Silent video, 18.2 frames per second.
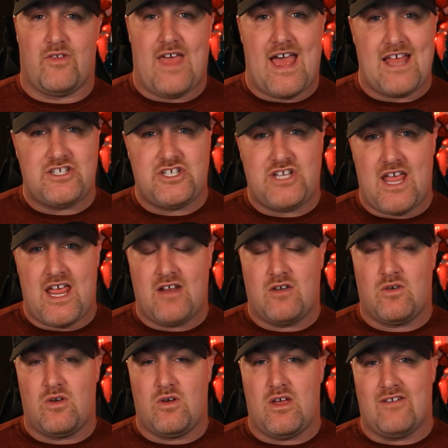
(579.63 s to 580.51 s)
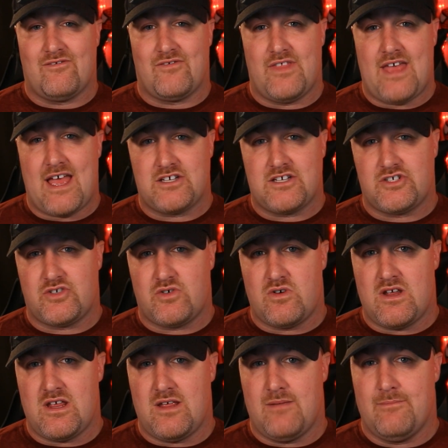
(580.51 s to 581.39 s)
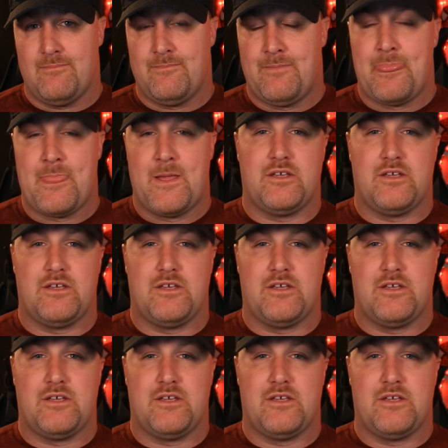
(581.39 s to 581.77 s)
that channel and for that stream,